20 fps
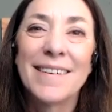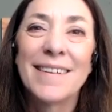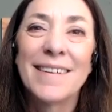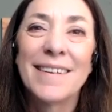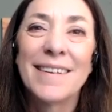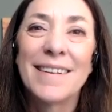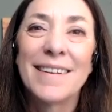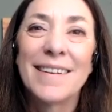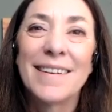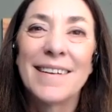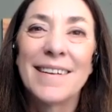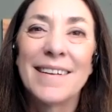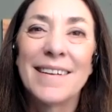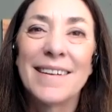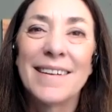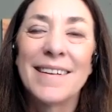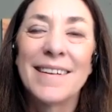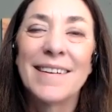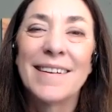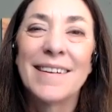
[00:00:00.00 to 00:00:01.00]

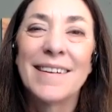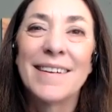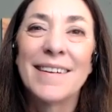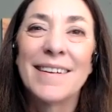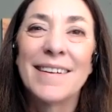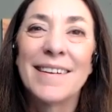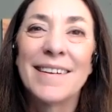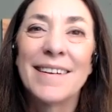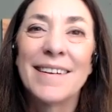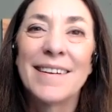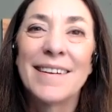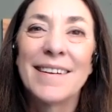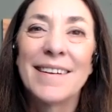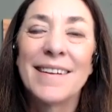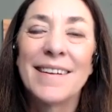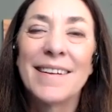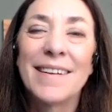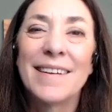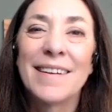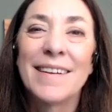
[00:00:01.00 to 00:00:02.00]

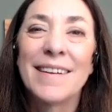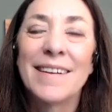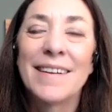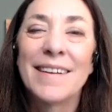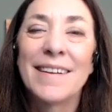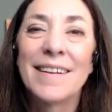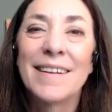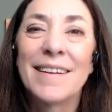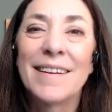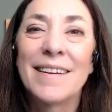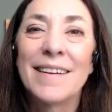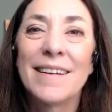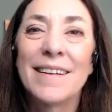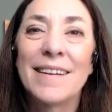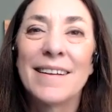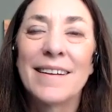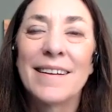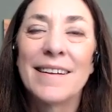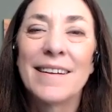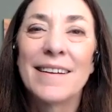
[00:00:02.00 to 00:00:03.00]

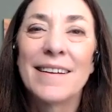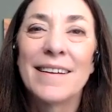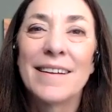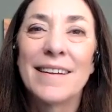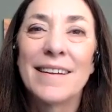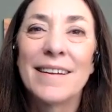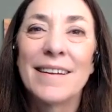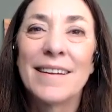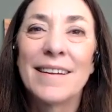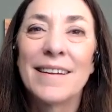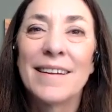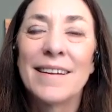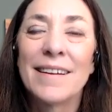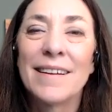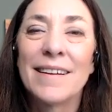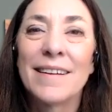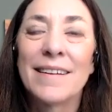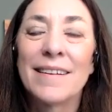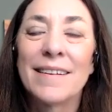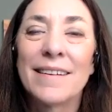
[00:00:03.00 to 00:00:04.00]

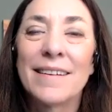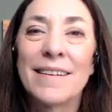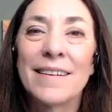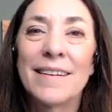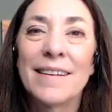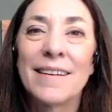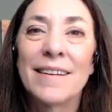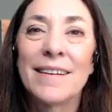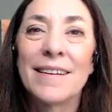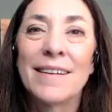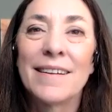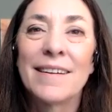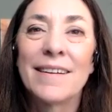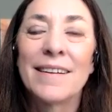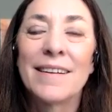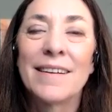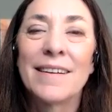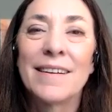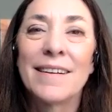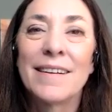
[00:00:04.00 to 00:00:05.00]

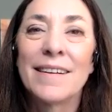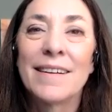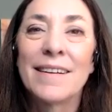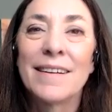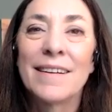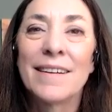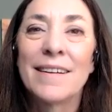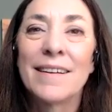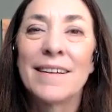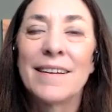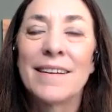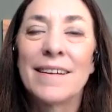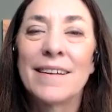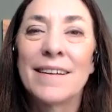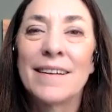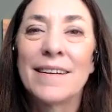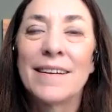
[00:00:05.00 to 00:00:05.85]
No words are spoken by the person on screen.